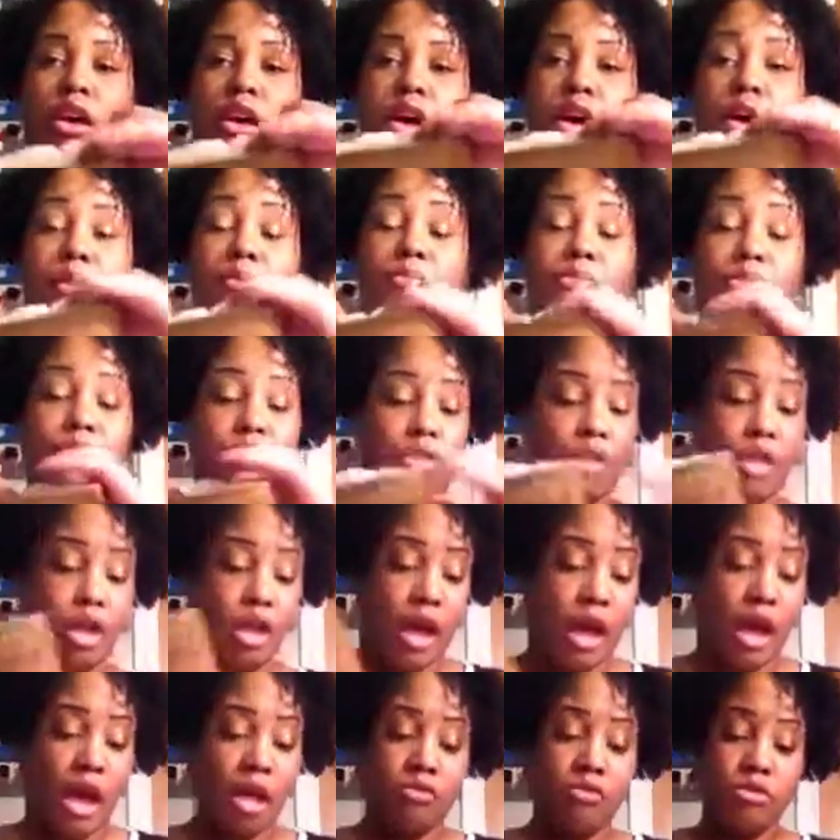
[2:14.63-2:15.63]
And
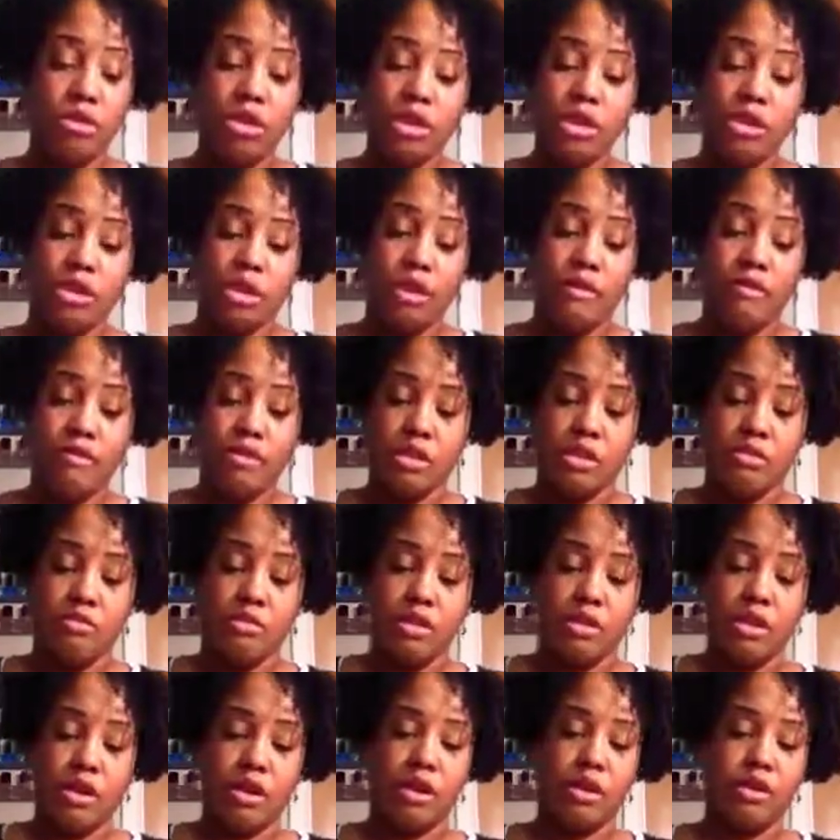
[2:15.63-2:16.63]
I really love these
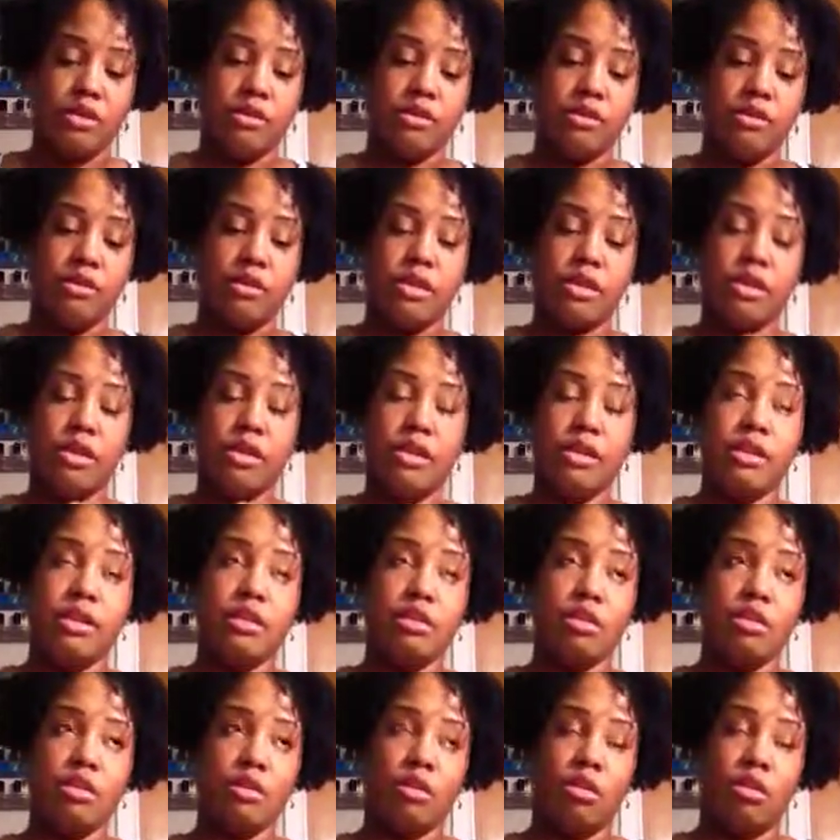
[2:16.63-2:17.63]
because the
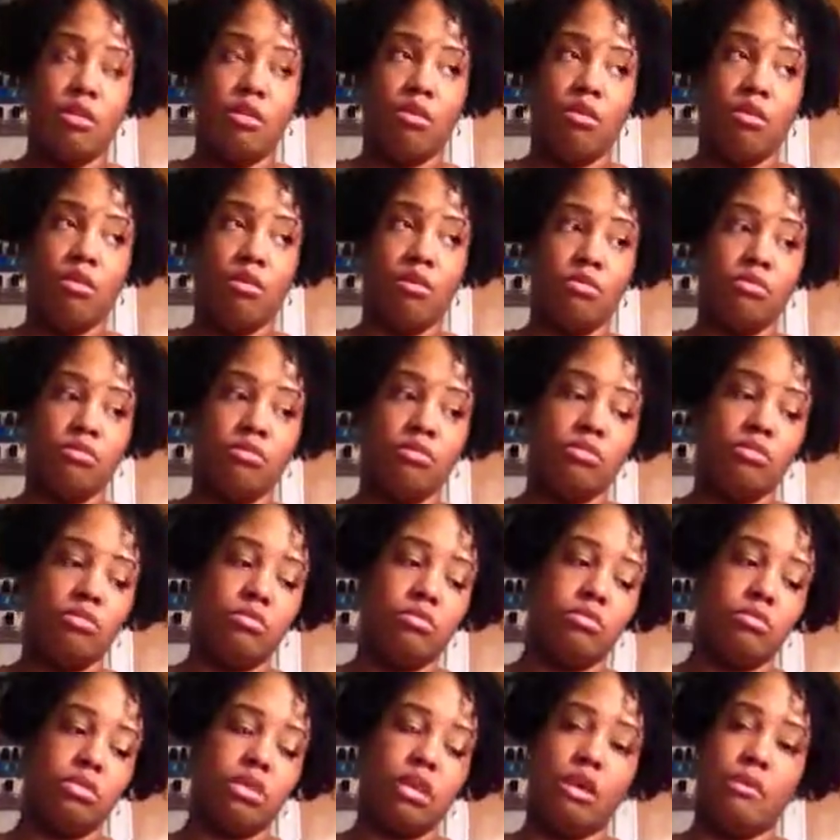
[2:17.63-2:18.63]
insole
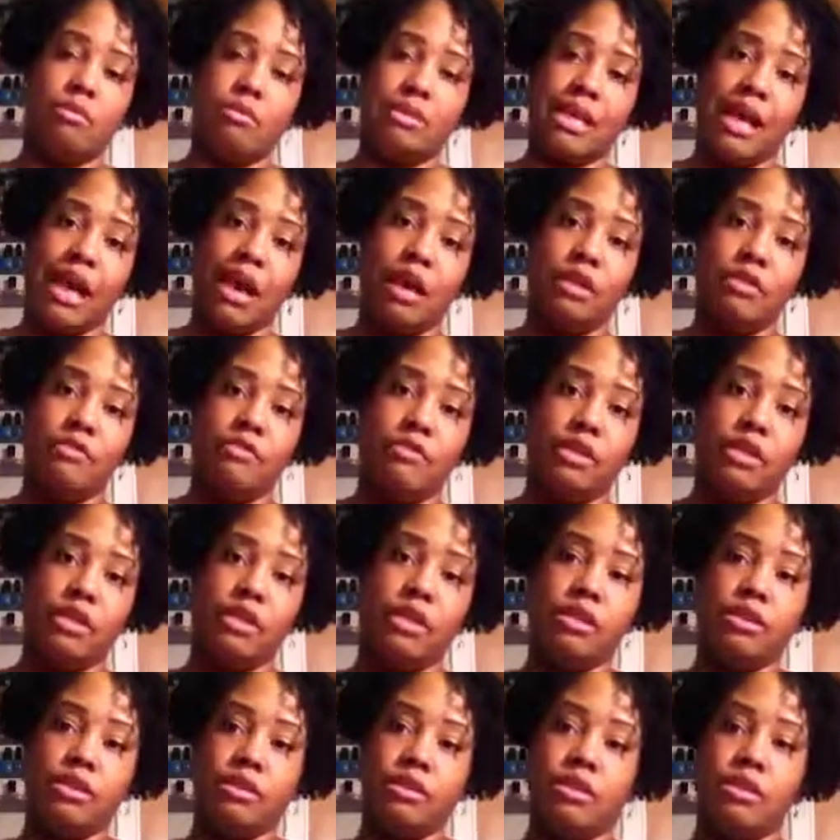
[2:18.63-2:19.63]
comes out of
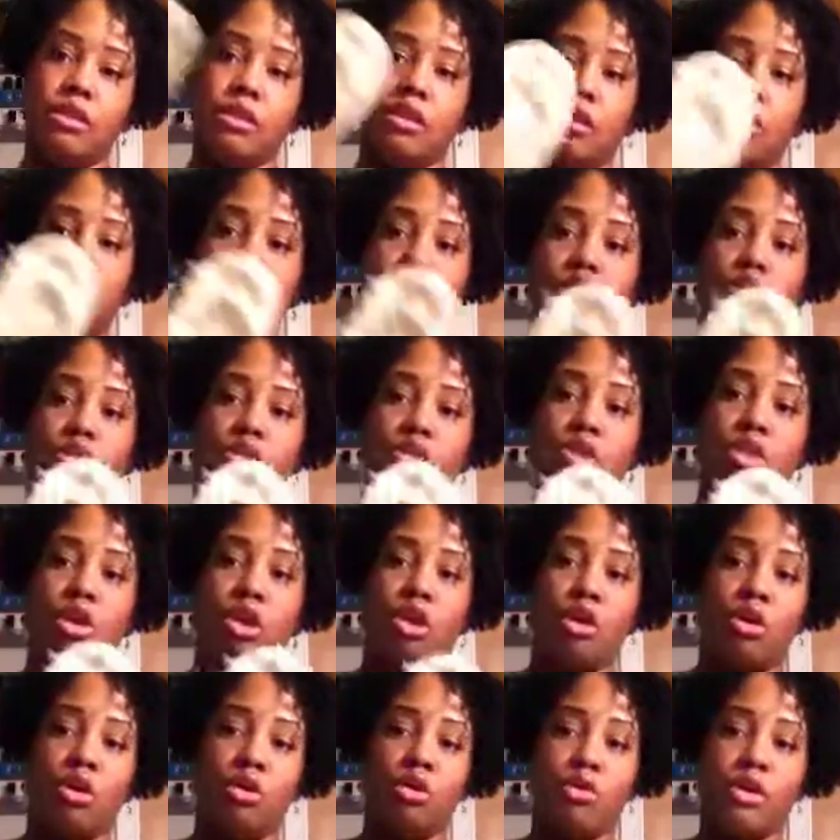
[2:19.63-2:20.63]
these,
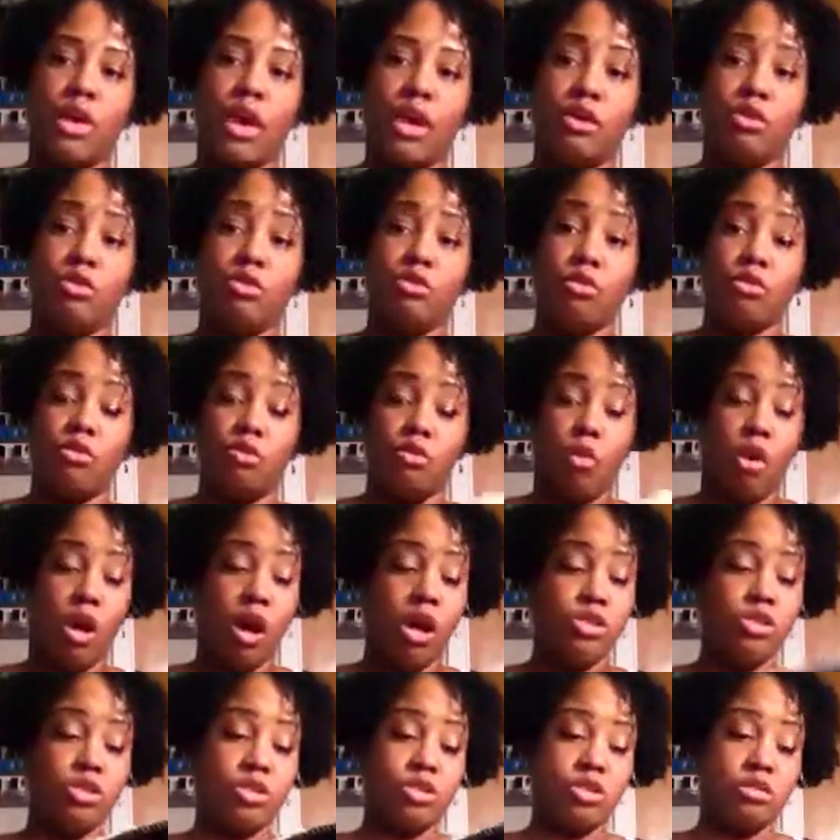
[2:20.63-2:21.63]
so that you can
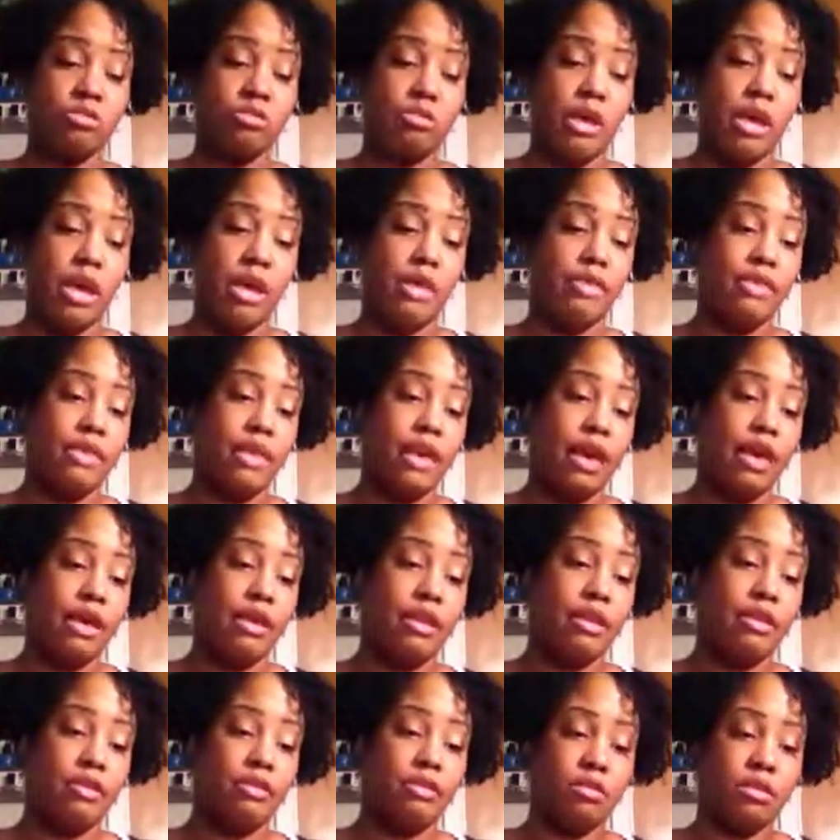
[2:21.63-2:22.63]
wash them, and
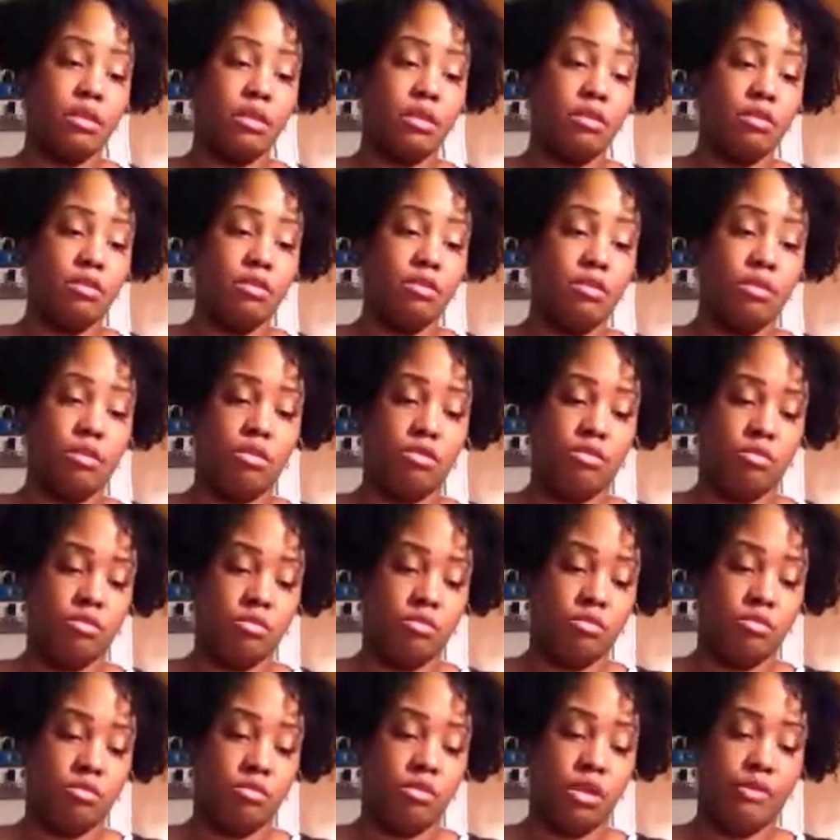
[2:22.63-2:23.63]
that you
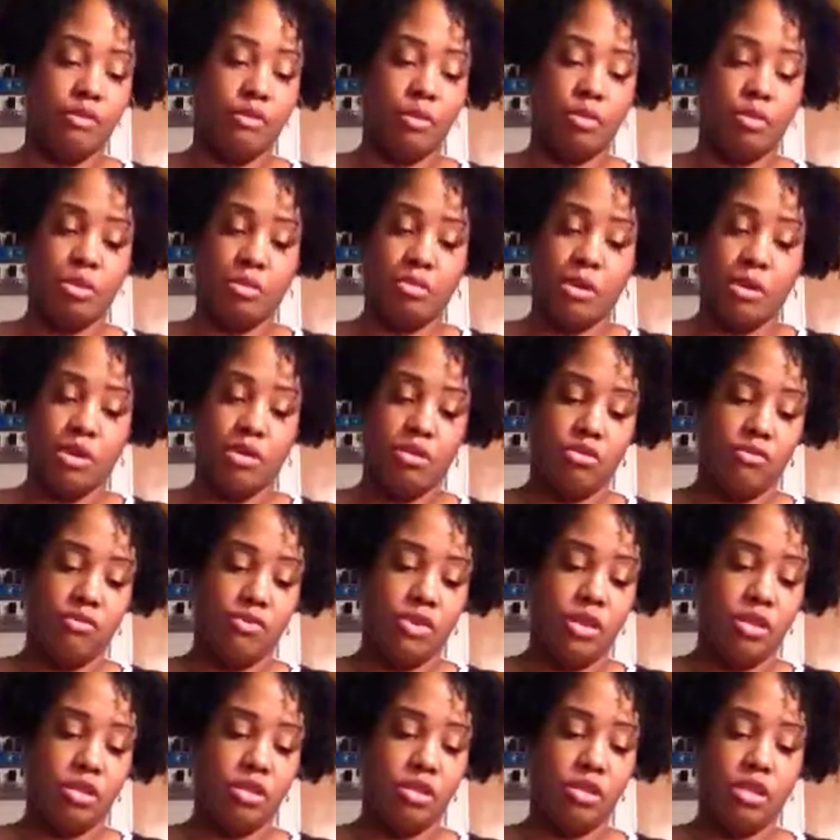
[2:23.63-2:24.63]
don't have to worry about your
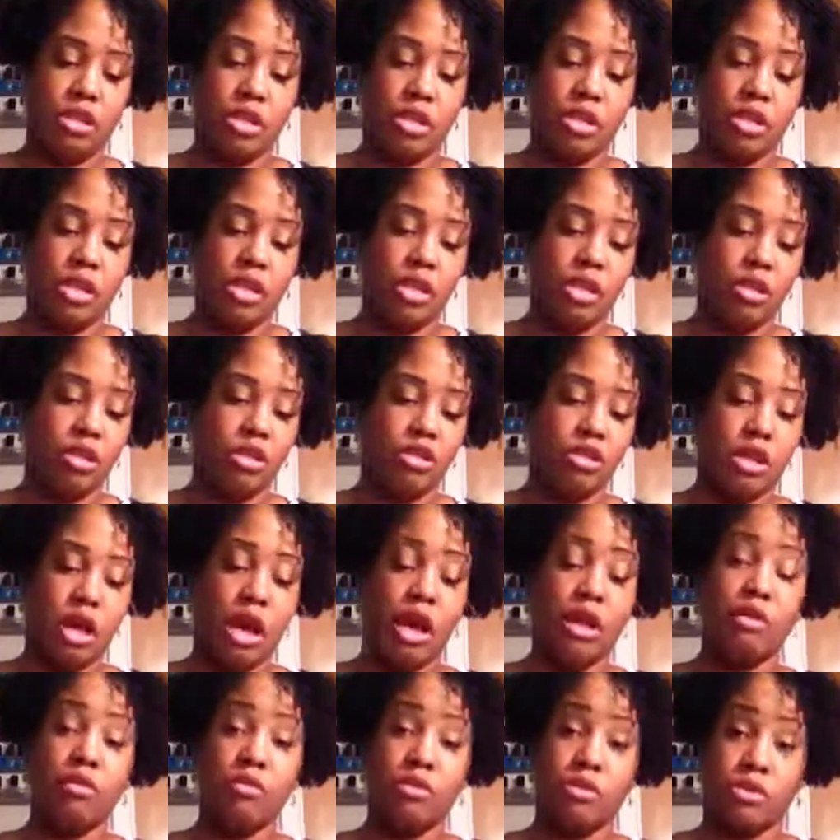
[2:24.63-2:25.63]
feet stinky, because
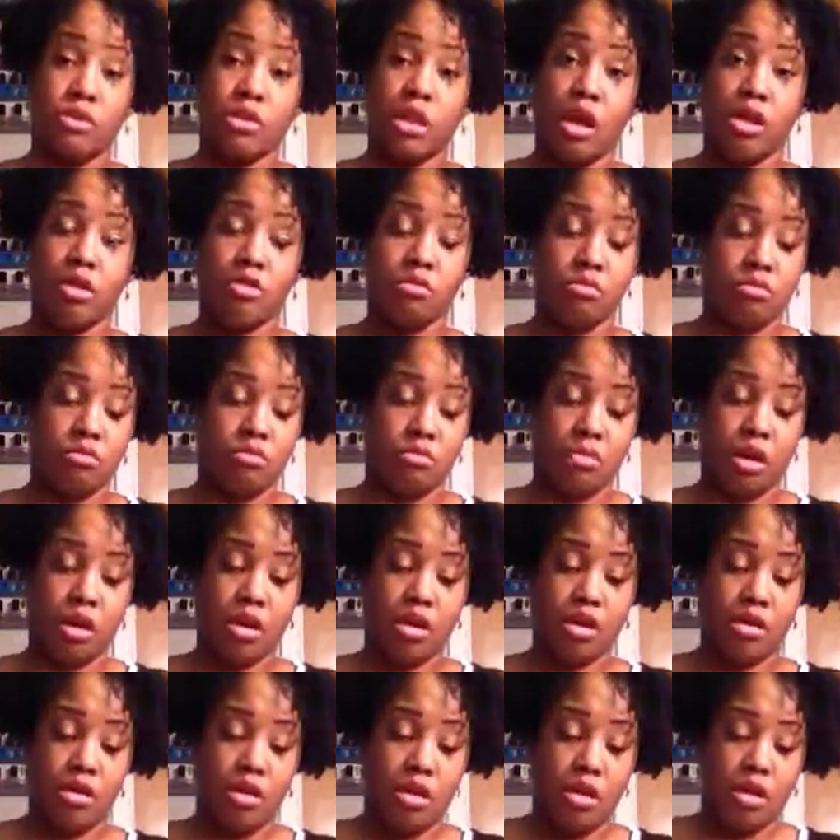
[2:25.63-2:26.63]
I don't wear socks with
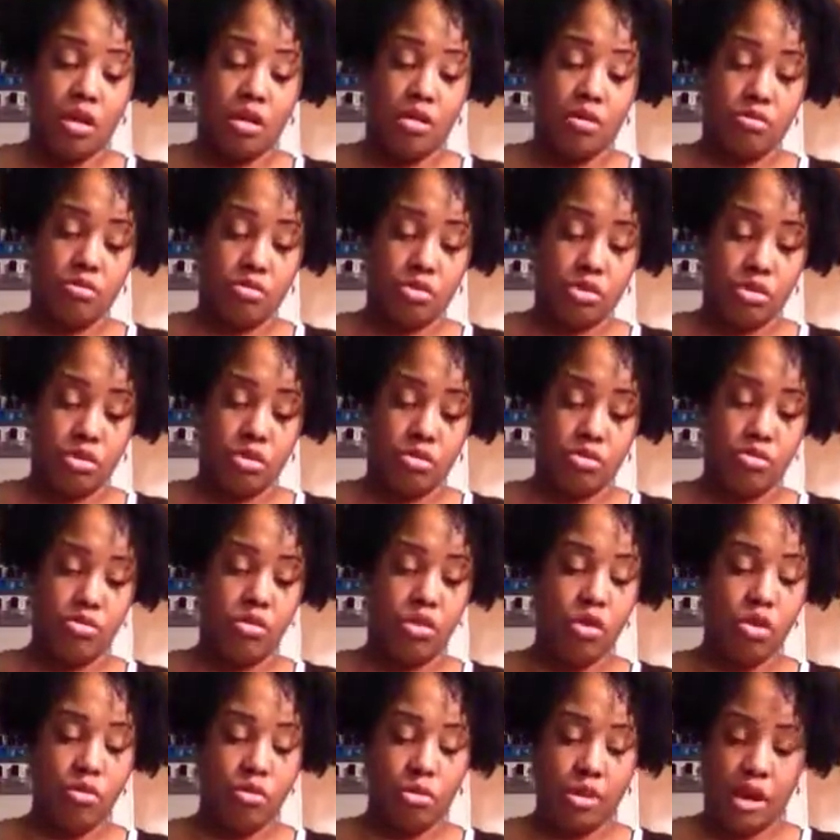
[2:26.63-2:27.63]
mine, which is
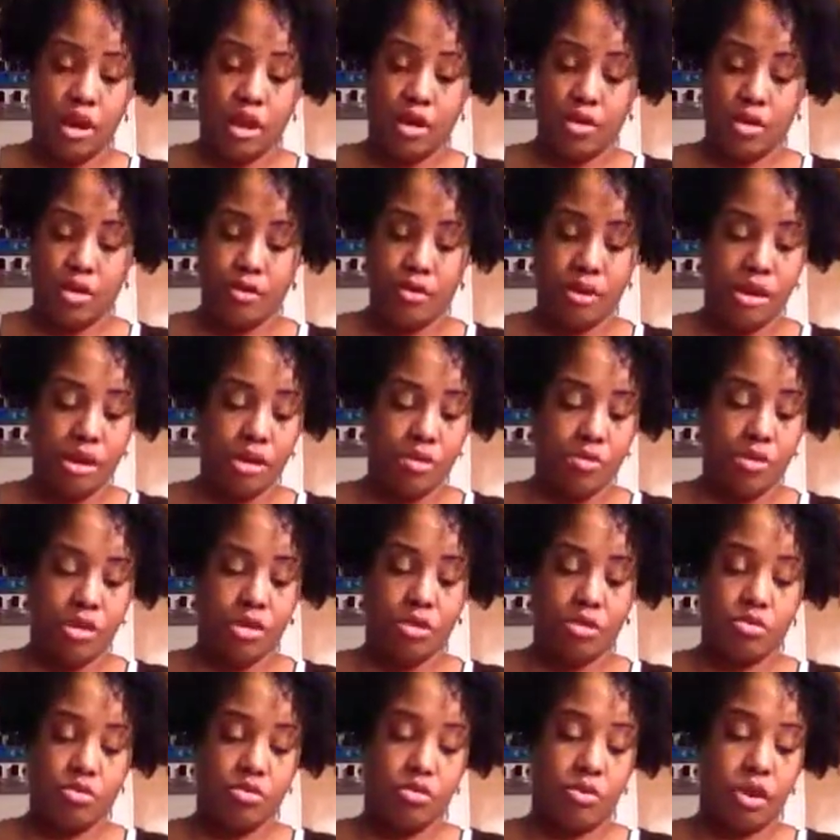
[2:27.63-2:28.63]
normally how they
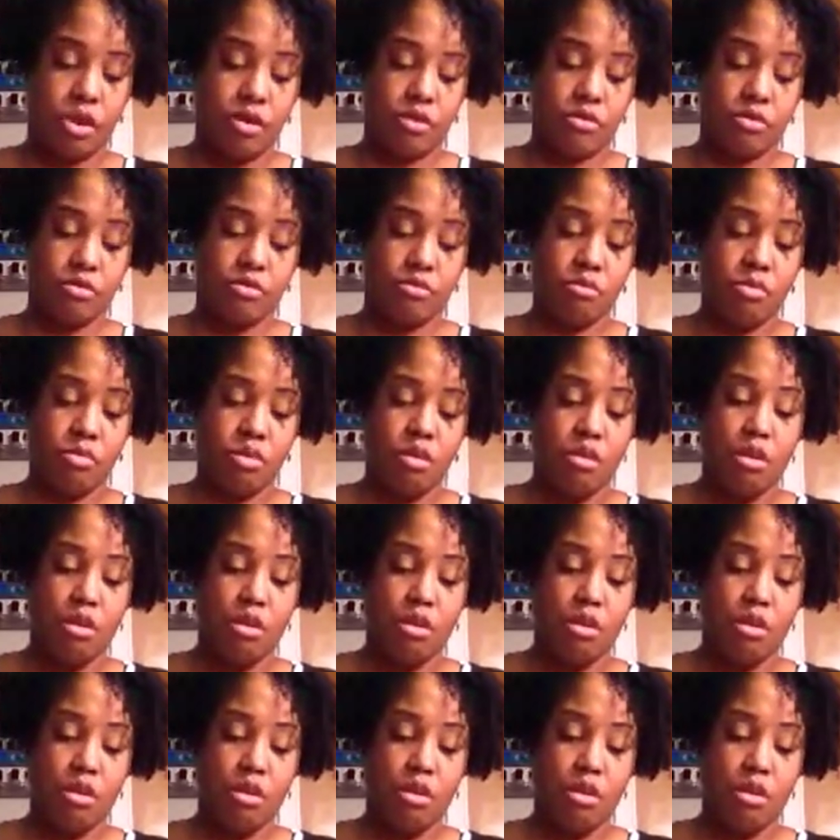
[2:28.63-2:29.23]
recommend to wear them.